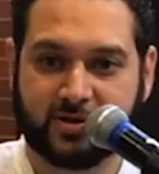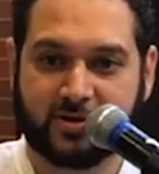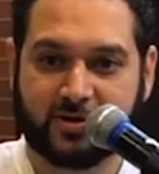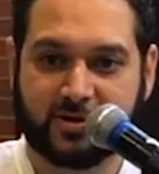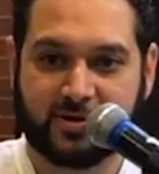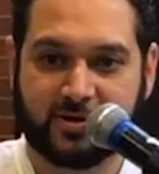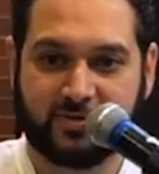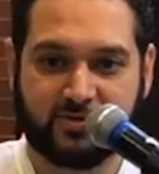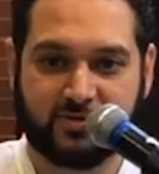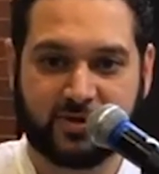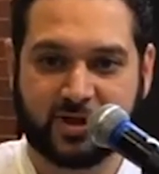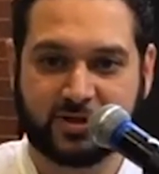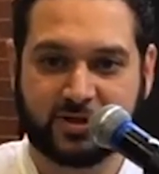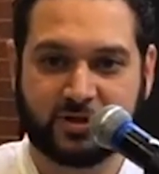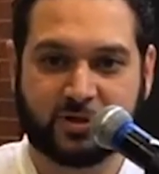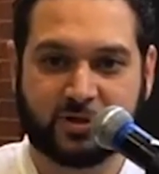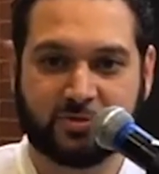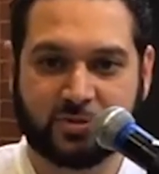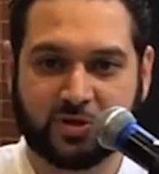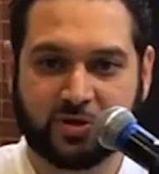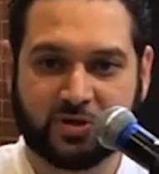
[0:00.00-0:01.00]
If you guys
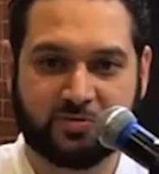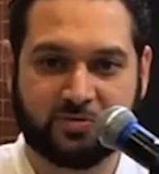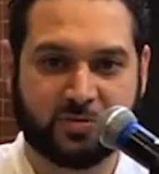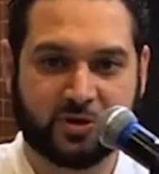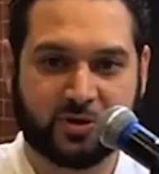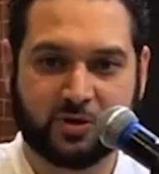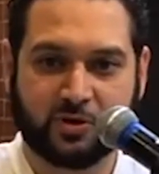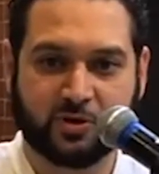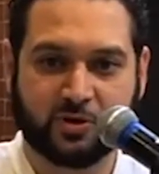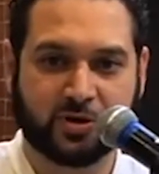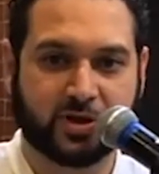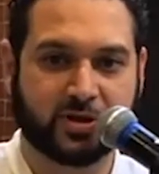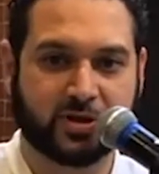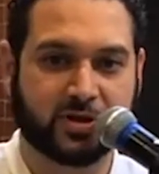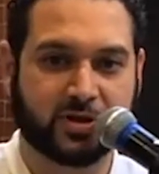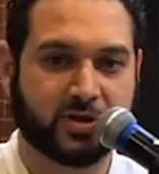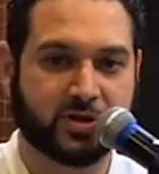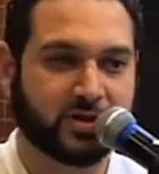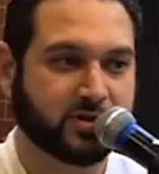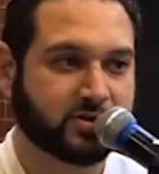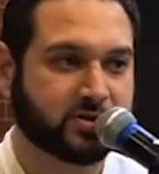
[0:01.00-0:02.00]
don't believe me, go look at the
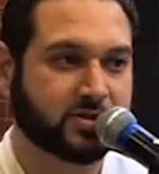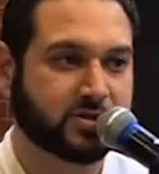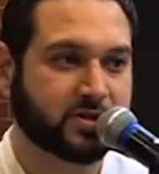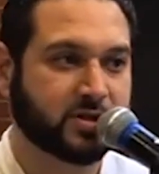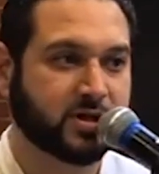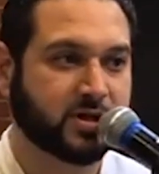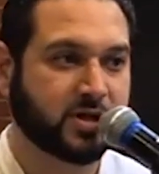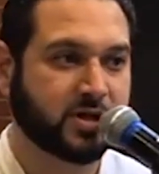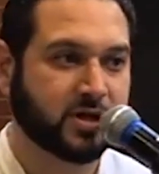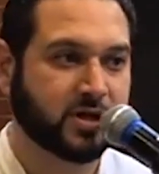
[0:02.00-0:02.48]
history.